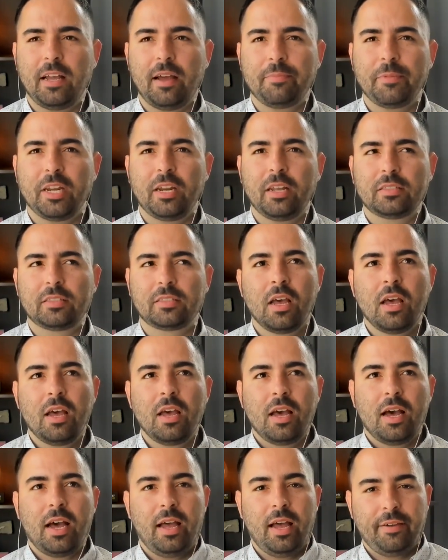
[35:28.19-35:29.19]
I mean,
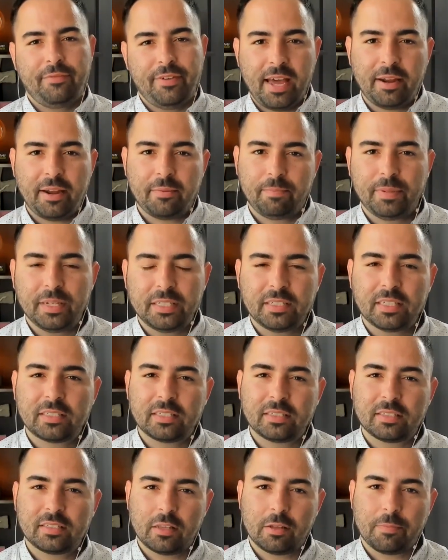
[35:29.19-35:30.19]
I've had
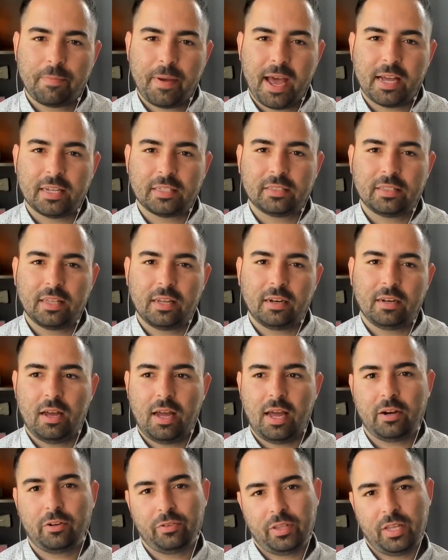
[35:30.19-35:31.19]
businesses in the past that
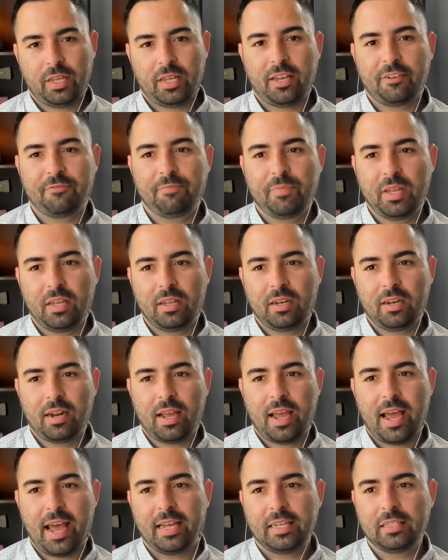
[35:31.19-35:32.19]
I don't think have
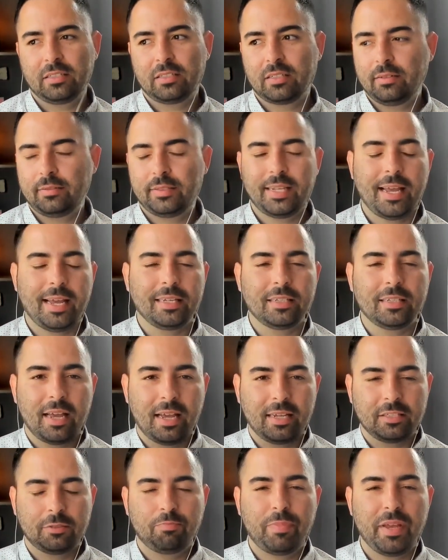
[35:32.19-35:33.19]
been
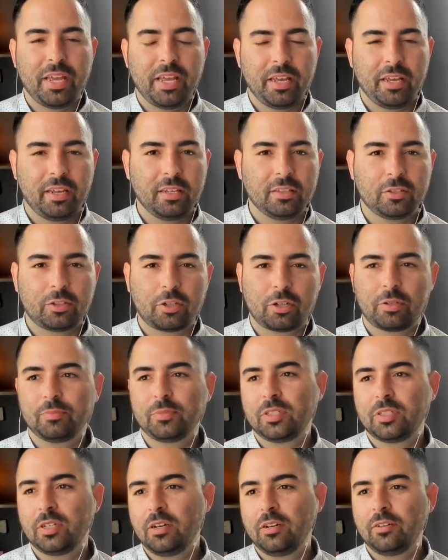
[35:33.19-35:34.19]
as big in
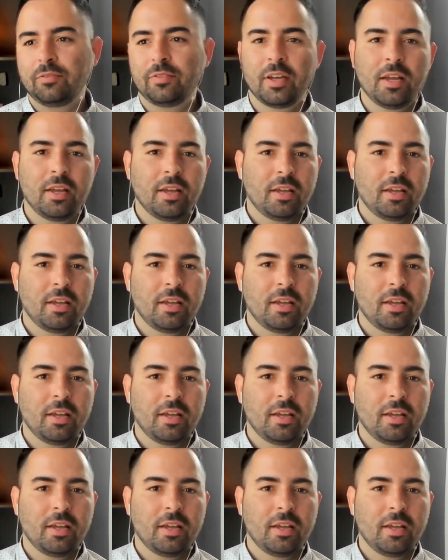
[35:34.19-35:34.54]
terms of,